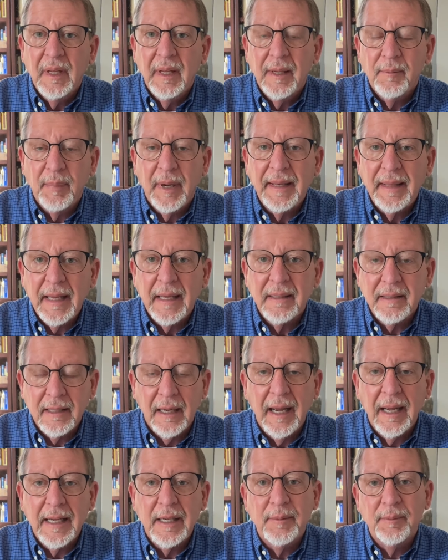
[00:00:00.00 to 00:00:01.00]
And by that
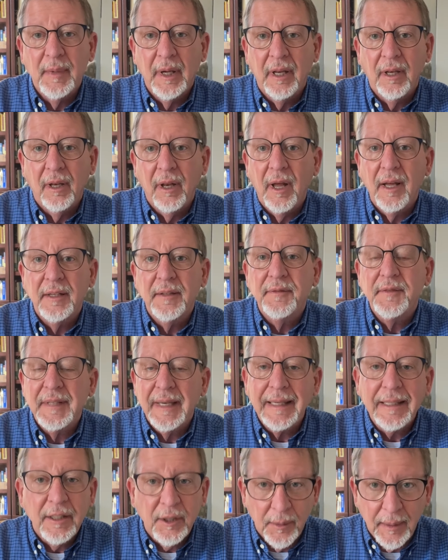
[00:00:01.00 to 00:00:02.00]
time, a lot of
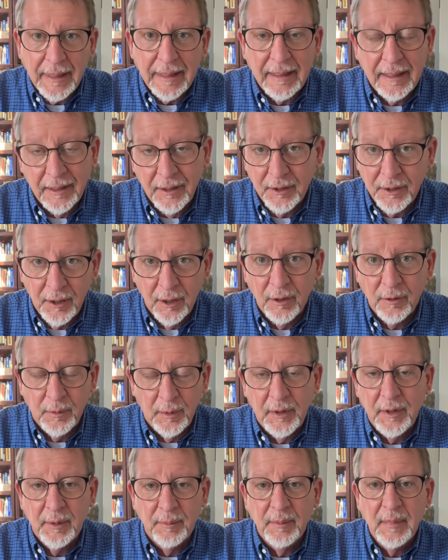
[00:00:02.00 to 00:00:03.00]
tinkering had occurred
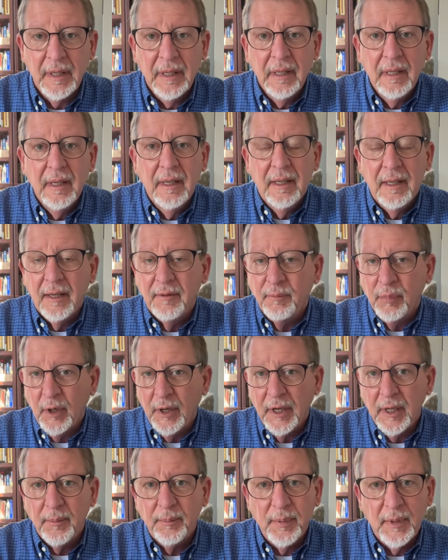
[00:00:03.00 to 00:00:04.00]
with them. I
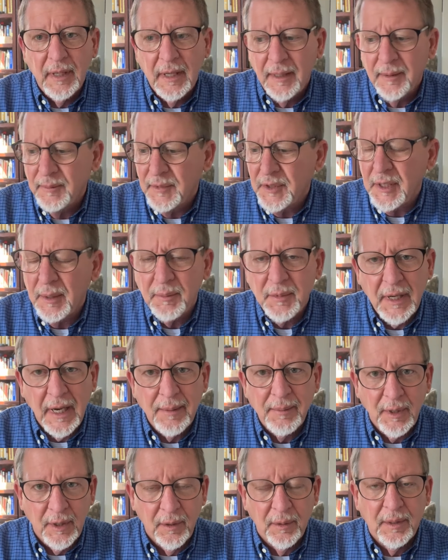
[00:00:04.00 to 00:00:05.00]
brought up um, some
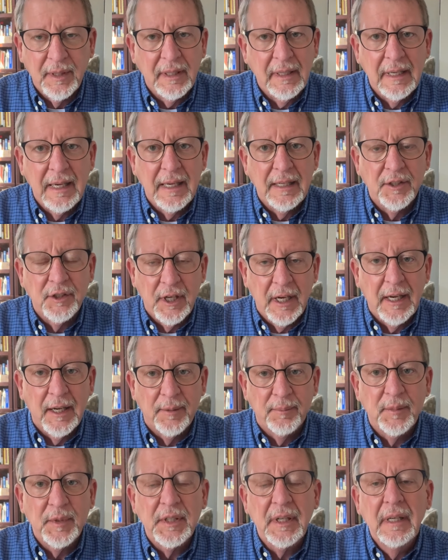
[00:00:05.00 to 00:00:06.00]
time ago that King
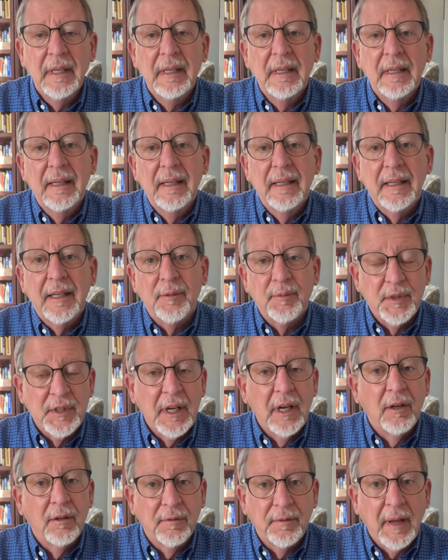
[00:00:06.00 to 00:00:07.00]
James
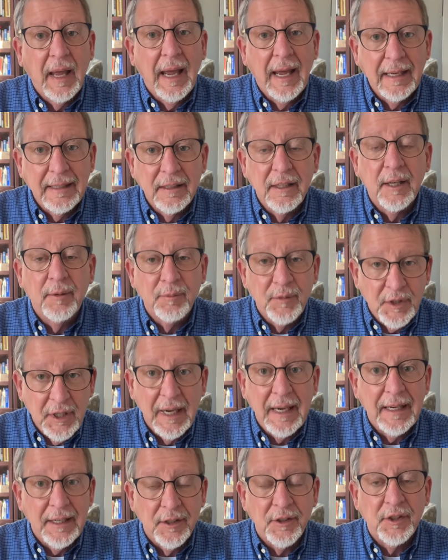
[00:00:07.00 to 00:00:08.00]
himself had them
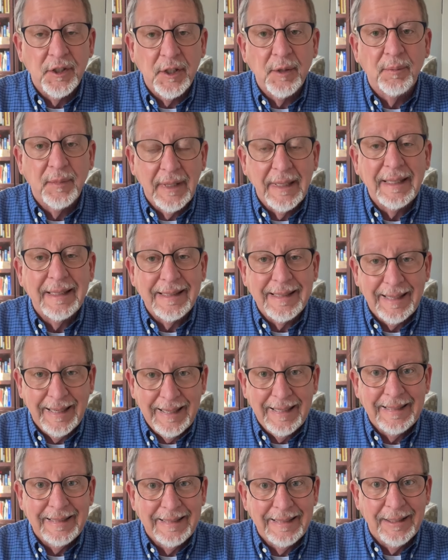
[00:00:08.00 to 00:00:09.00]
change some things
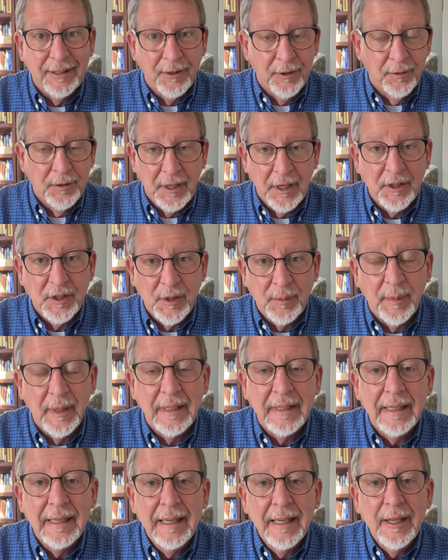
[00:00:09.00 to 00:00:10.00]
in the New
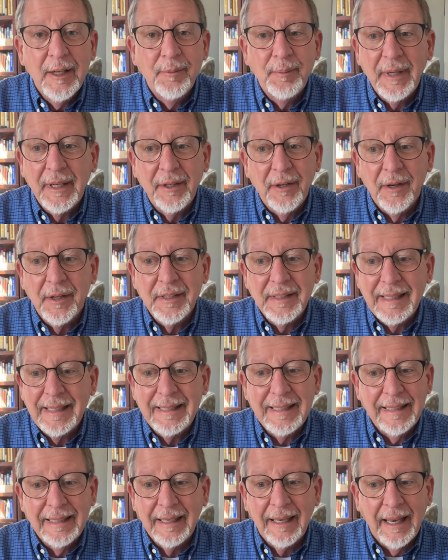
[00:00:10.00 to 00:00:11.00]
Testament because he
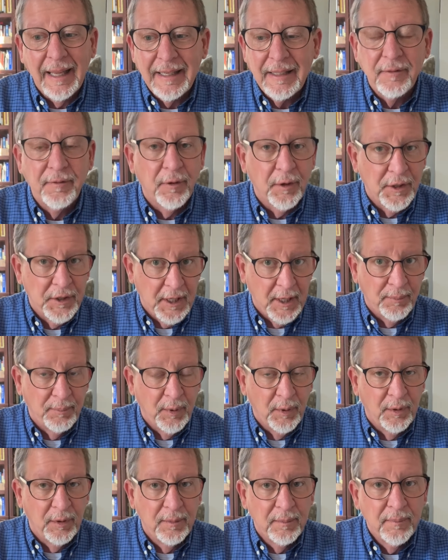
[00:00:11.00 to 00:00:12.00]
didn't like, for
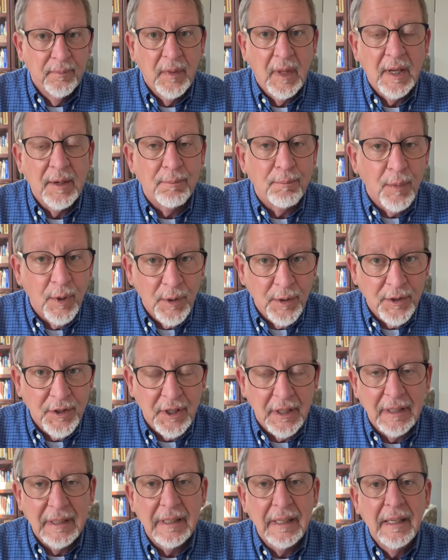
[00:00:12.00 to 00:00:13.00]
example,
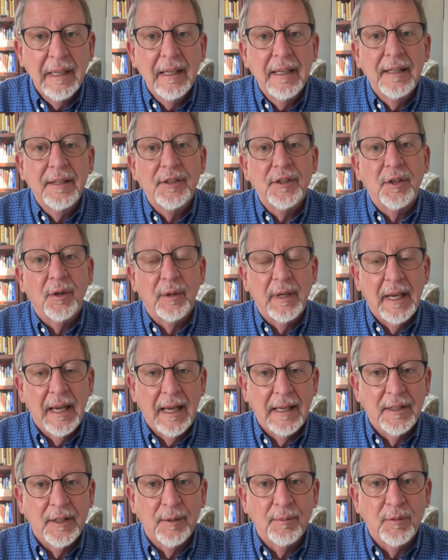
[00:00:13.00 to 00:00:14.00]
immersion, so he
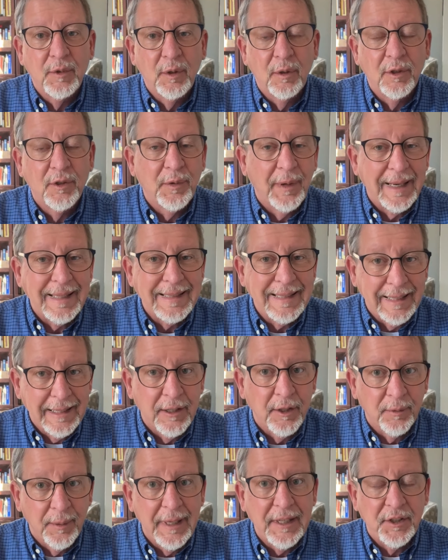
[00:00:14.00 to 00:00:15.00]
had them do a
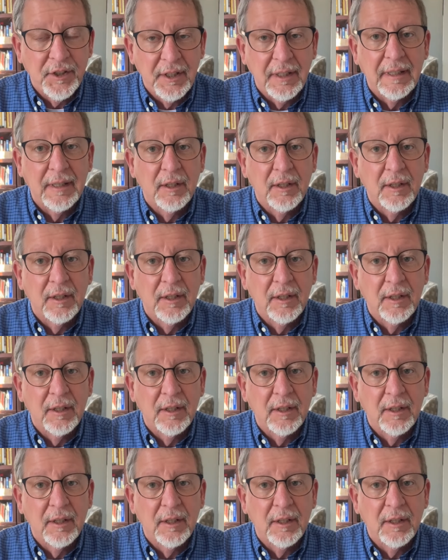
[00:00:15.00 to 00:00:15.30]
transliteration.